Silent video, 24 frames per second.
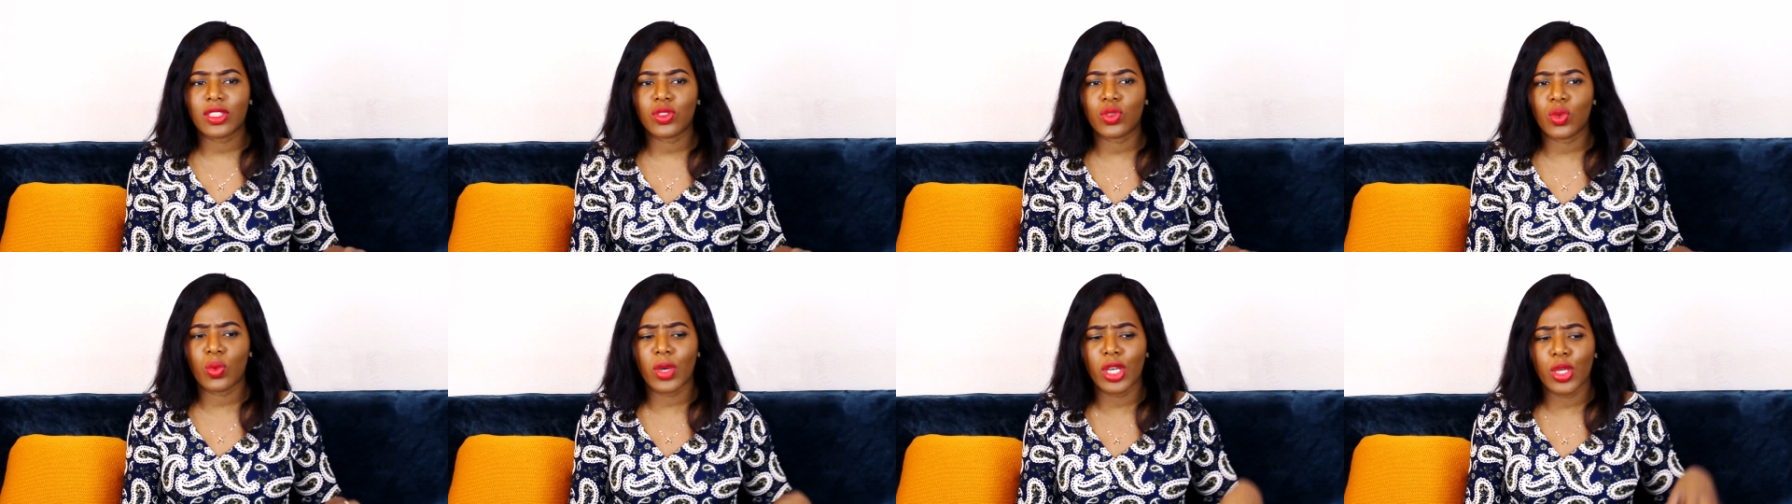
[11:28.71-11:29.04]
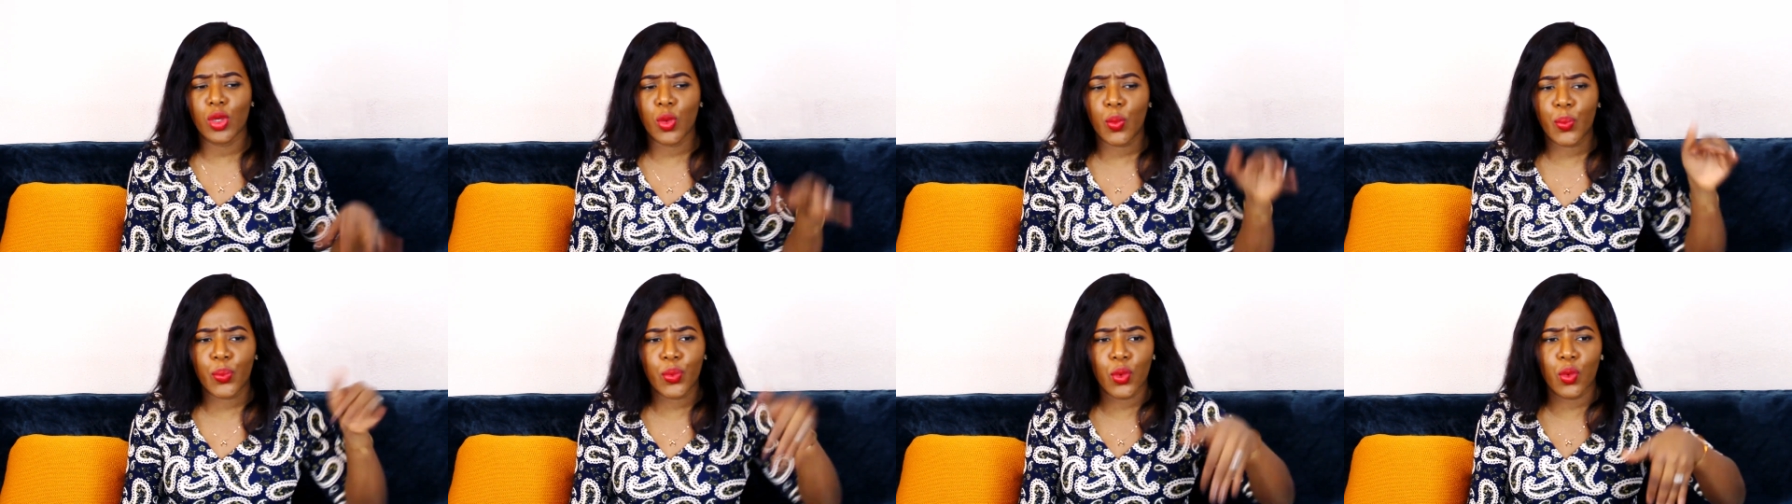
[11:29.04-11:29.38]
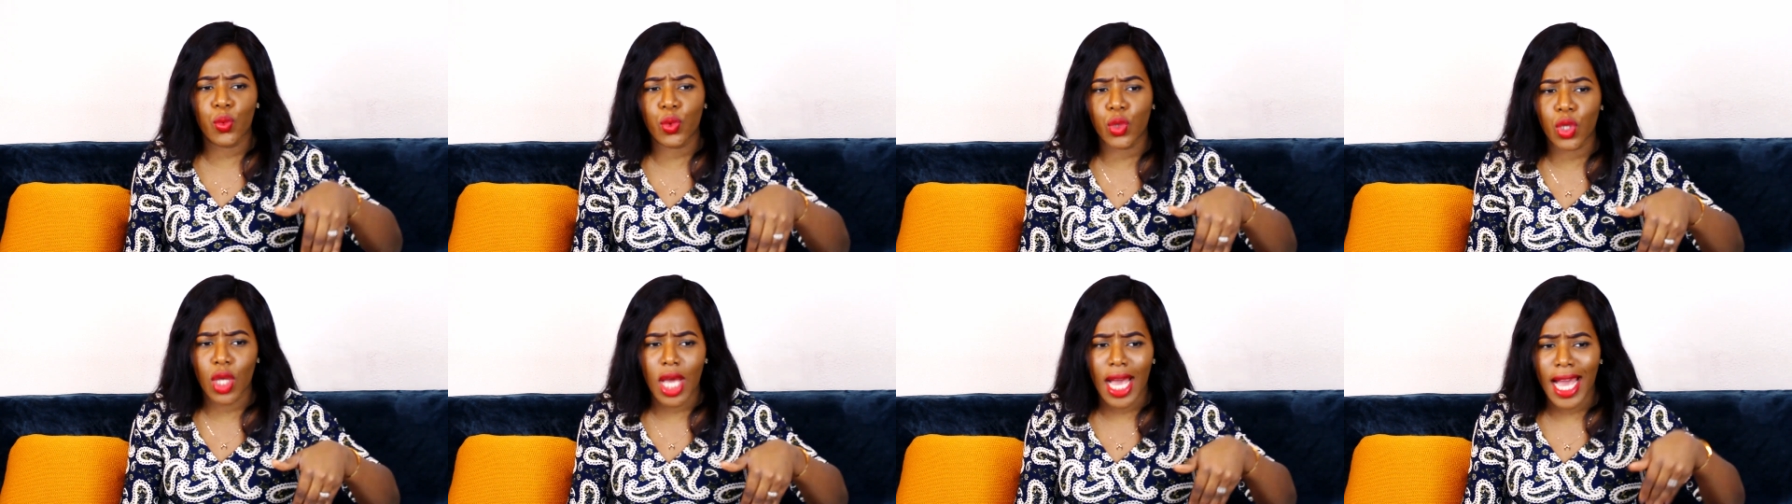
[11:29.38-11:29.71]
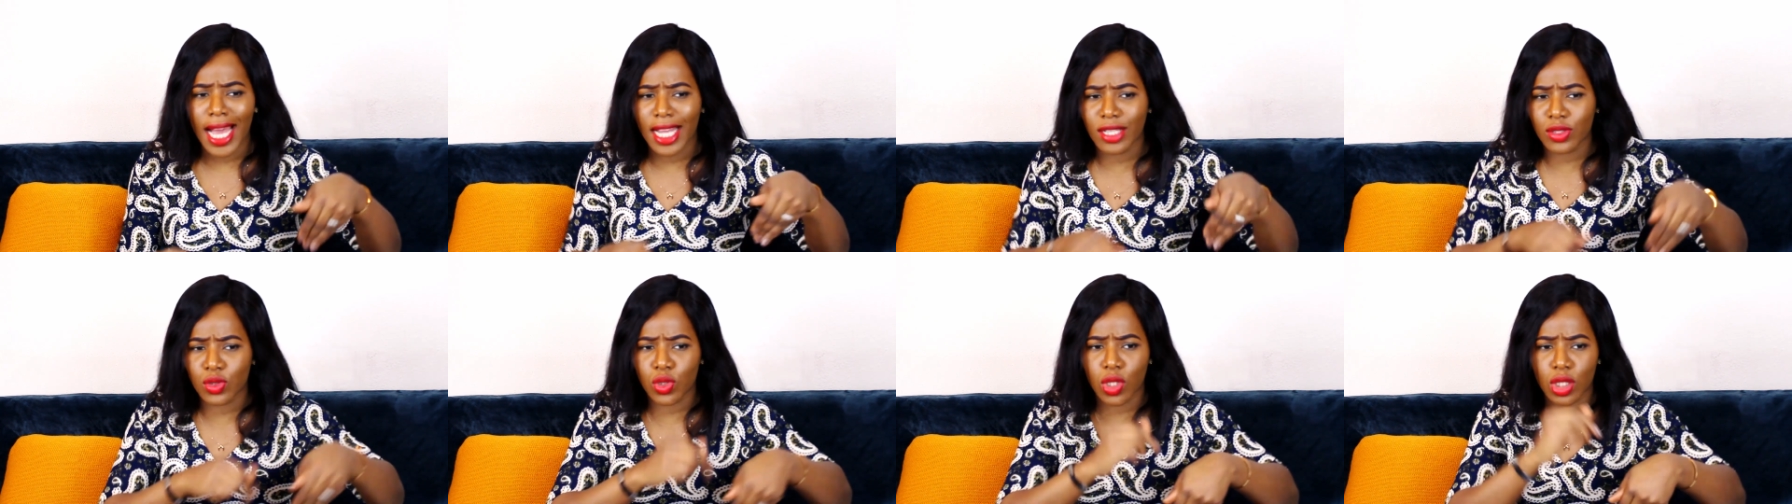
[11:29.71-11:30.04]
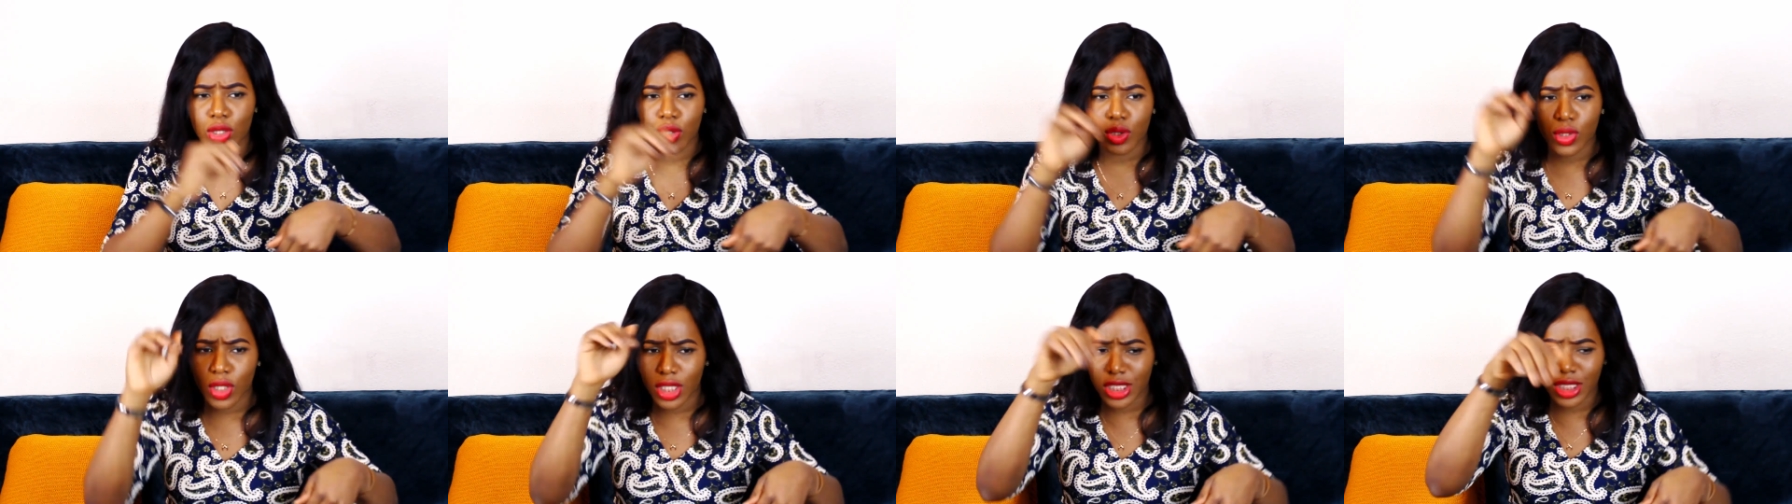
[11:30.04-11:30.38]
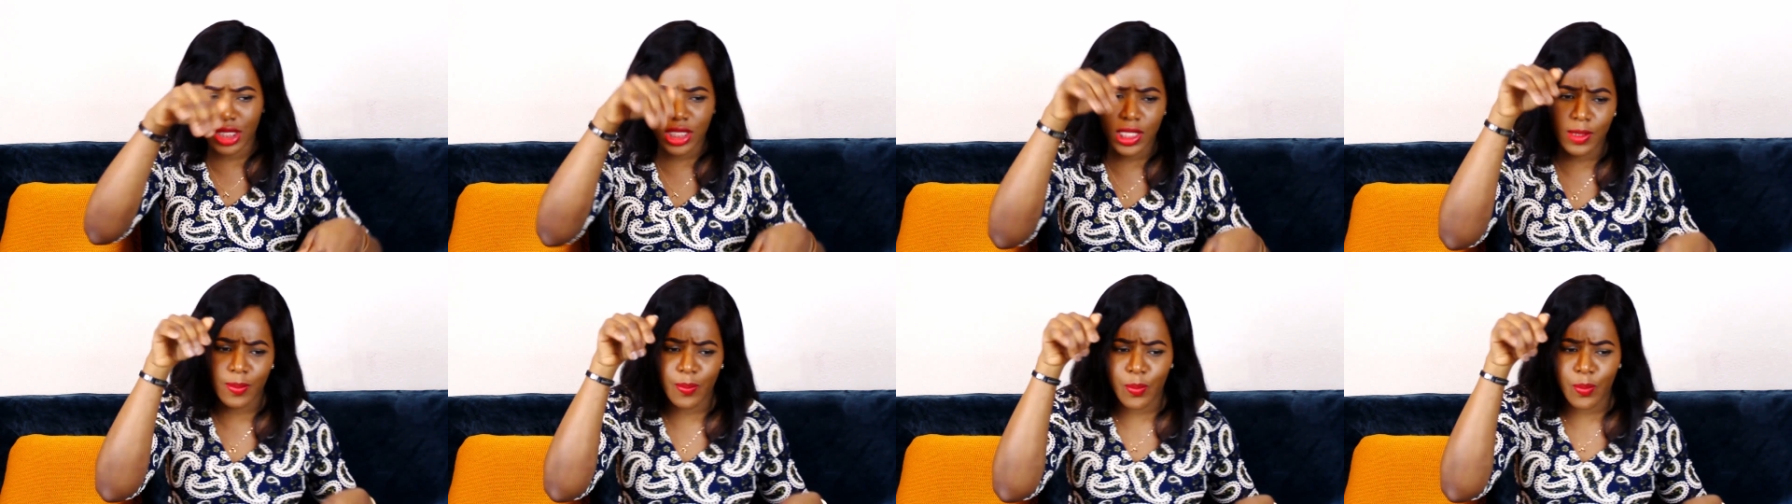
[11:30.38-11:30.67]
so when you poo, will your hand not touch the